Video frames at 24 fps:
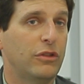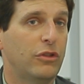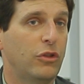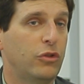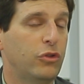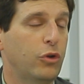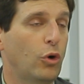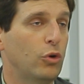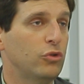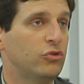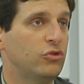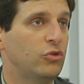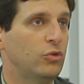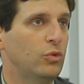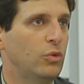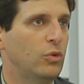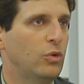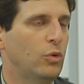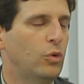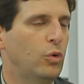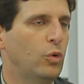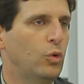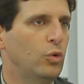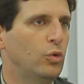those
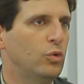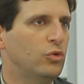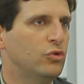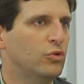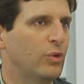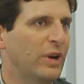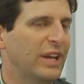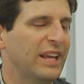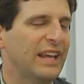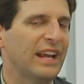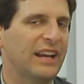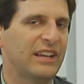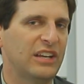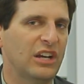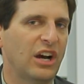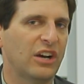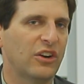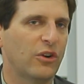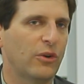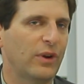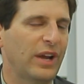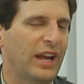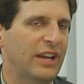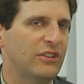who drink at
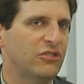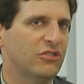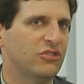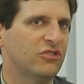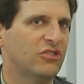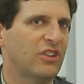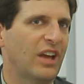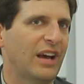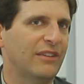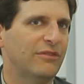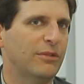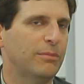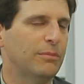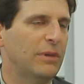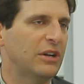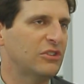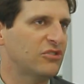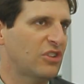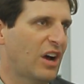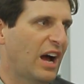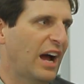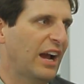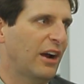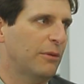younger ages have a
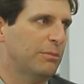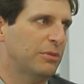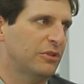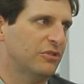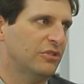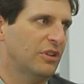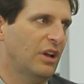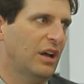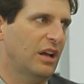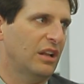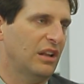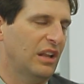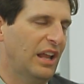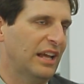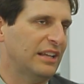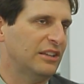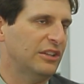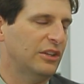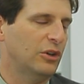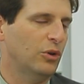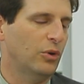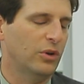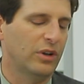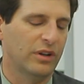much higher
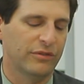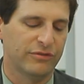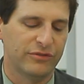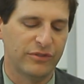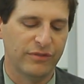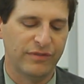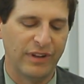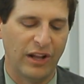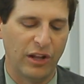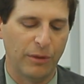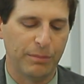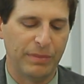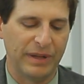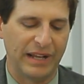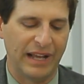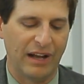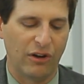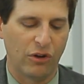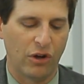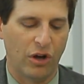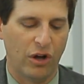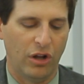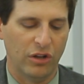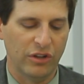likelihood of developing
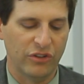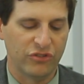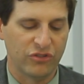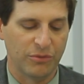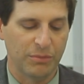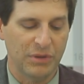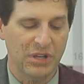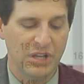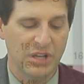alcoholism.